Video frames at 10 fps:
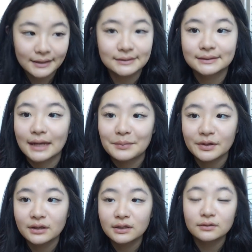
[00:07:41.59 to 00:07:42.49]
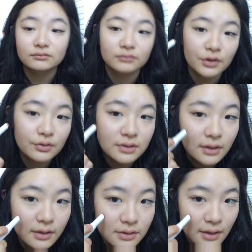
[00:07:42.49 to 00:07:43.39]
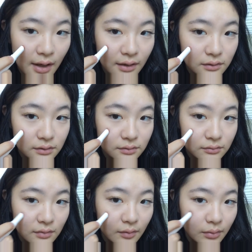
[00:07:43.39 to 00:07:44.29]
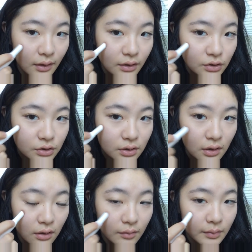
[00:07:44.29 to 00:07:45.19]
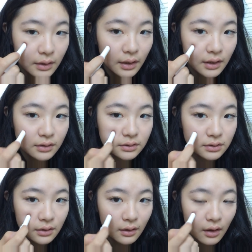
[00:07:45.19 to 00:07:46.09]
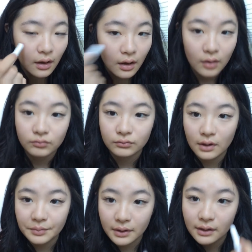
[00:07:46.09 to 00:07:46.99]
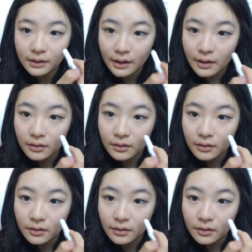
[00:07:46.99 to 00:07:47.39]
And I'm gonna use this as a blush because I'm looking